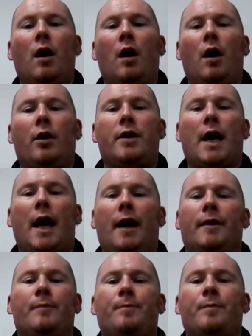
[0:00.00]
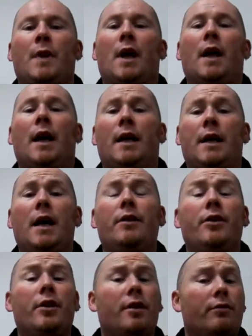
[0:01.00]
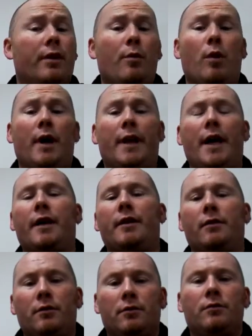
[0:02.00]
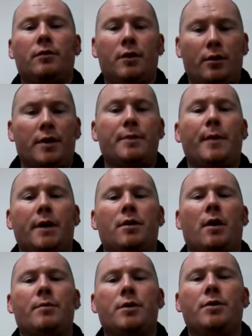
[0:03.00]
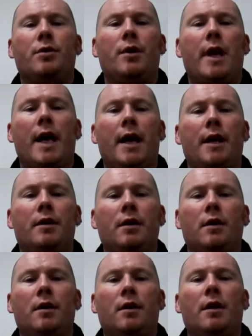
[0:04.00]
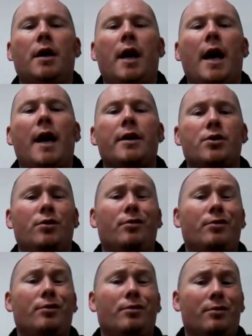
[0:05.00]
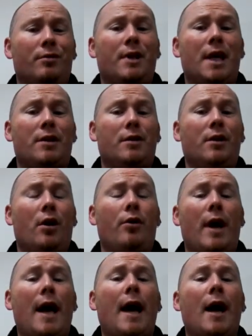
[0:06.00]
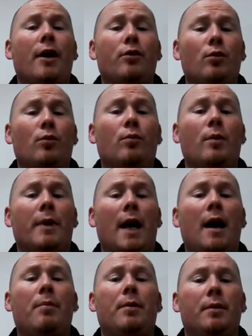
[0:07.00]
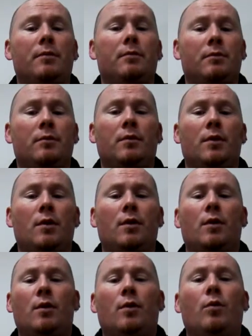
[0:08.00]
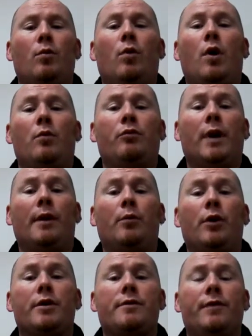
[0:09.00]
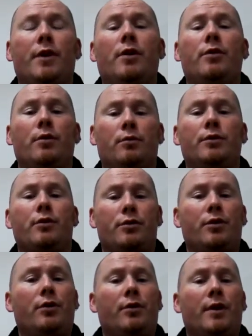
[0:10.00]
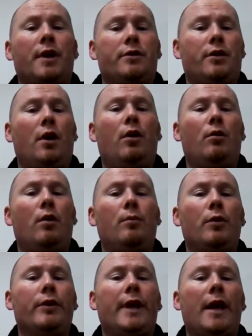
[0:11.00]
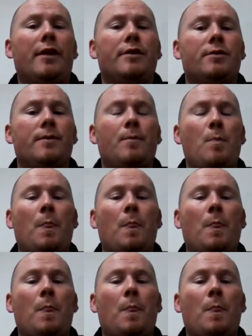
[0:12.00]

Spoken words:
Okay, again, you can rewind that and do it as many times as you need. As you get to know how you're warming up and what really works for you, you'll do certain things a whole lot more than others.